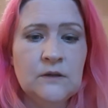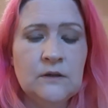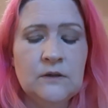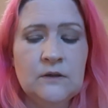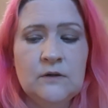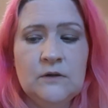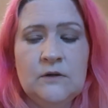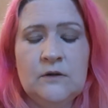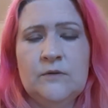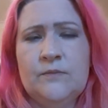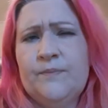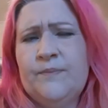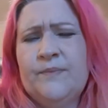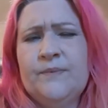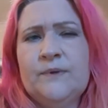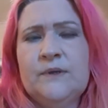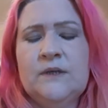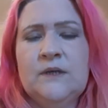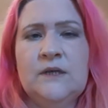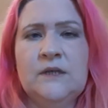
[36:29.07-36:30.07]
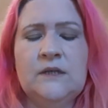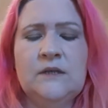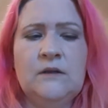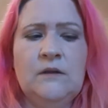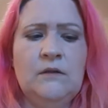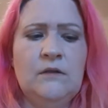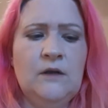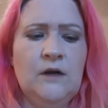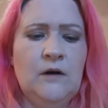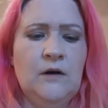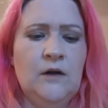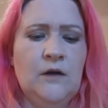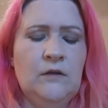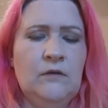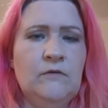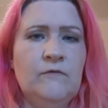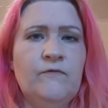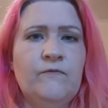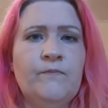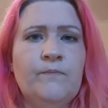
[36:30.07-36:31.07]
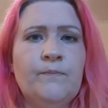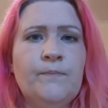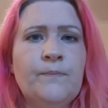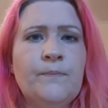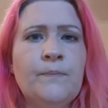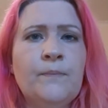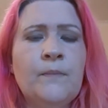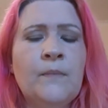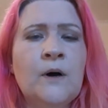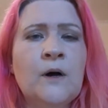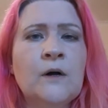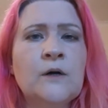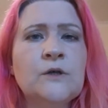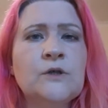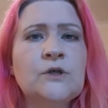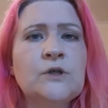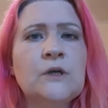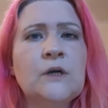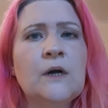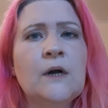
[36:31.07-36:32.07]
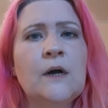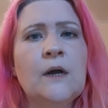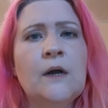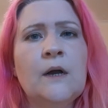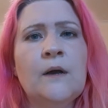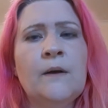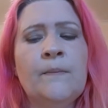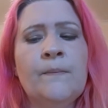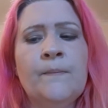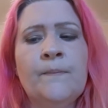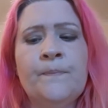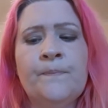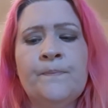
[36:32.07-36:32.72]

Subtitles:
or it's the 30th of March, and